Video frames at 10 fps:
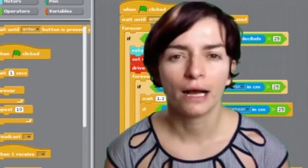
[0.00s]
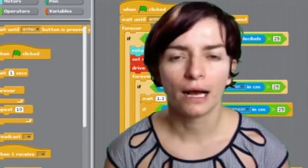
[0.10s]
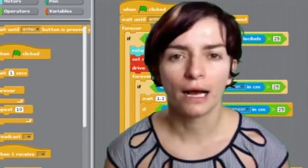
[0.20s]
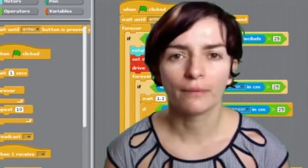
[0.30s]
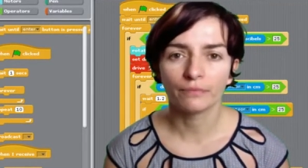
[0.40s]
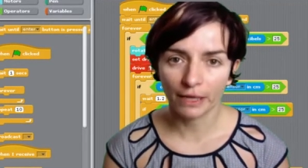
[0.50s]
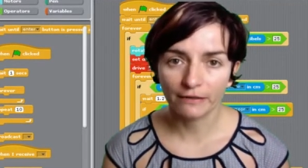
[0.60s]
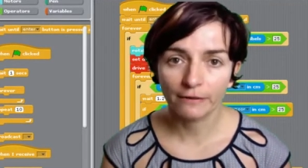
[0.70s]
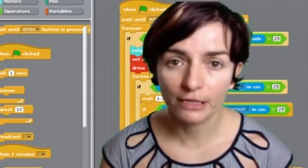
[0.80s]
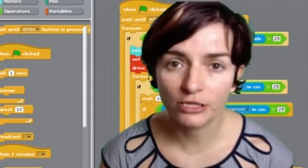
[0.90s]

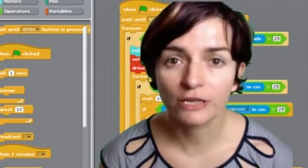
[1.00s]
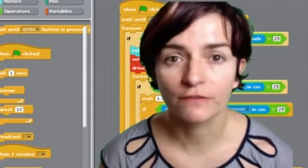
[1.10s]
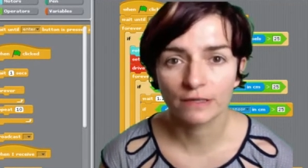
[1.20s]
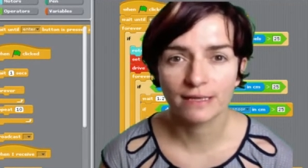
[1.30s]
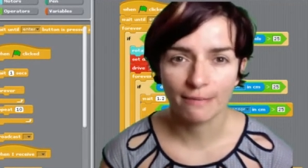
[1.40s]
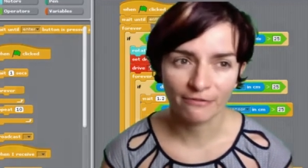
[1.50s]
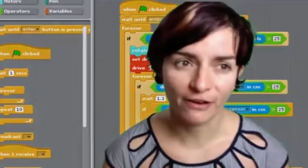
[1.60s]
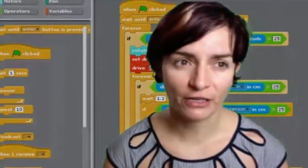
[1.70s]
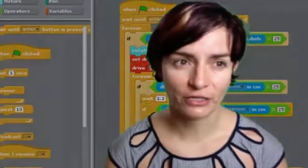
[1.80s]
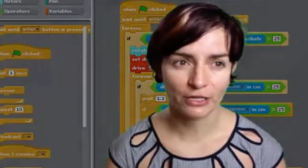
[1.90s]
that achieve the same
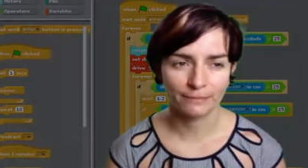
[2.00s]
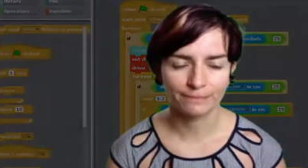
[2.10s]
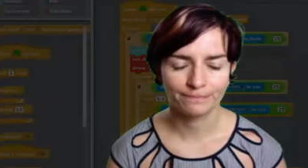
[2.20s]
function.